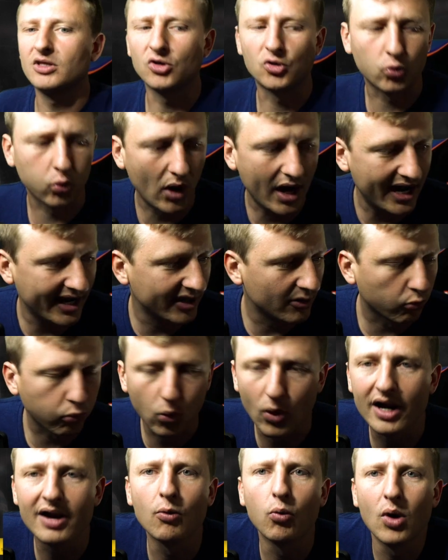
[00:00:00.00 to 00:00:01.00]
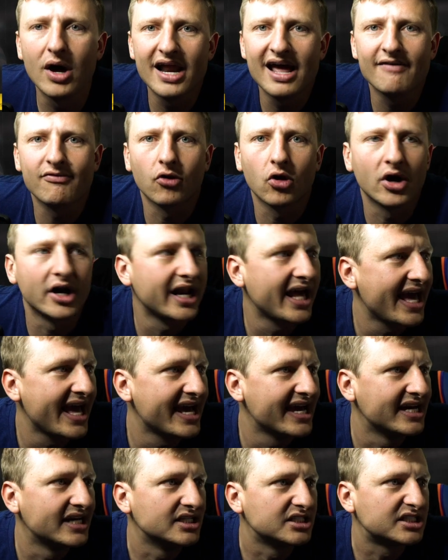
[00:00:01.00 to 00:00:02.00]
grind, whatever it
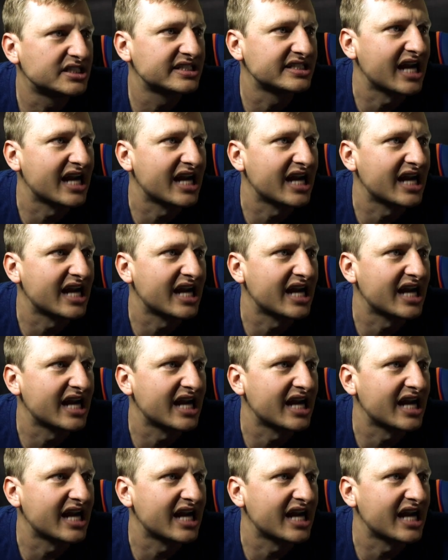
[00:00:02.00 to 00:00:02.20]
is,